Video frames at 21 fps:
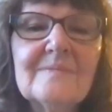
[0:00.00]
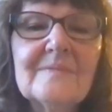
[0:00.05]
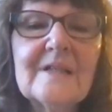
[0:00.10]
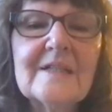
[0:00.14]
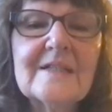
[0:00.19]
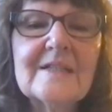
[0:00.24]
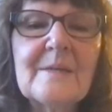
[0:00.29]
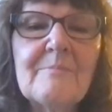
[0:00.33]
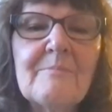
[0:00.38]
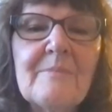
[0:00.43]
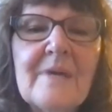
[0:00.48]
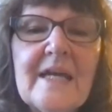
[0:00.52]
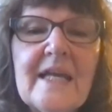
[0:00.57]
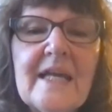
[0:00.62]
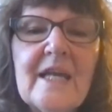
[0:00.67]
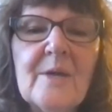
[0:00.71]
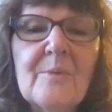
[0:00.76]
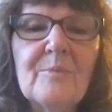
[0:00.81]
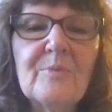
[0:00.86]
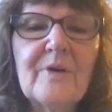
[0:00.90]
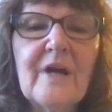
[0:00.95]

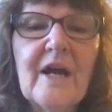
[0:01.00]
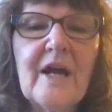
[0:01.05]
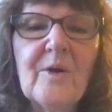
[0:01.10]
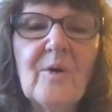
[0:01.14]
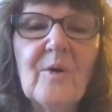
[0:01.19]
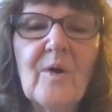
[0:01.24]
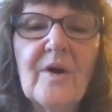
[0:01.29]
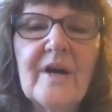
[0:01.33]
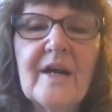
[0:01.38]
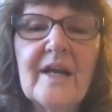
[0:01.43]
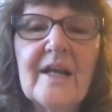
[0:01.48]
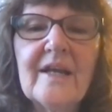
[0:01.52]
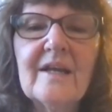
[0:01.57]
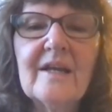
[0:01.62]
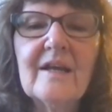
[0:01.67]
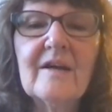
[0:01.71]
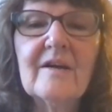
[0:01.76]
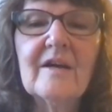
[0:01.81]
medium priority.